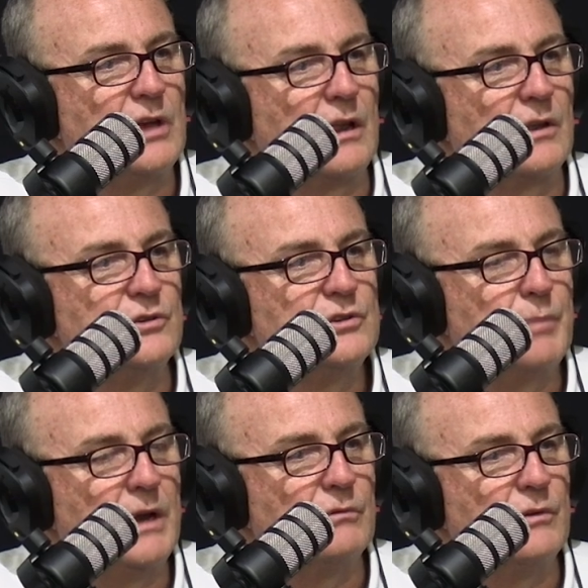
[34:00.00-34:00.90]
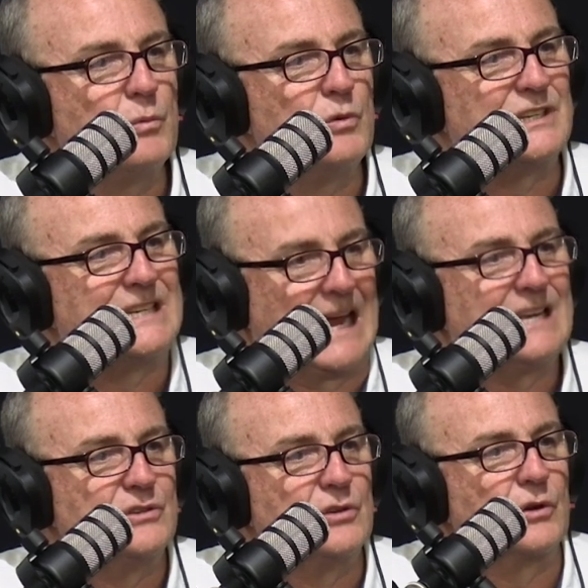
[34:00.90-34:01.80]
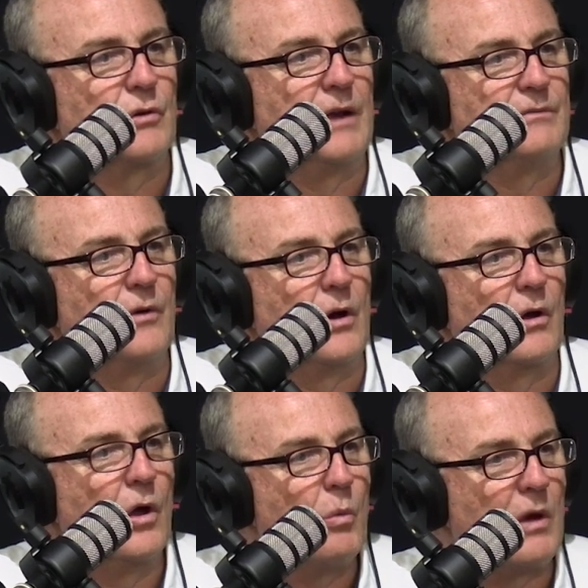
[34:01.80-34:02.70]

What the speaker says: challenge, Penrith, was getting to the grand final.